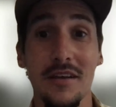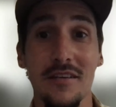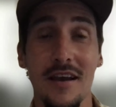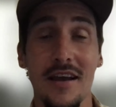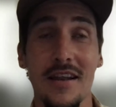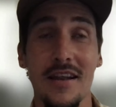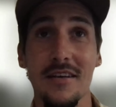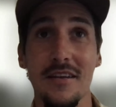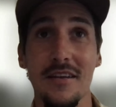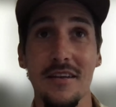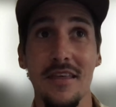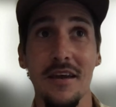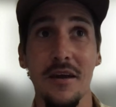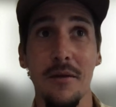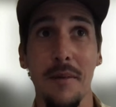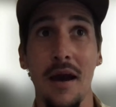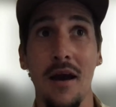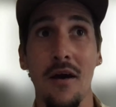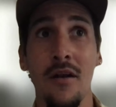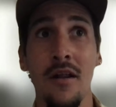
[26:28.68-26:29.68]
exciting to think
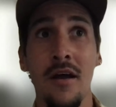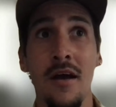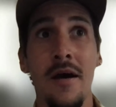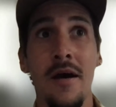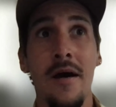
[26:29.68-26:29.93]
about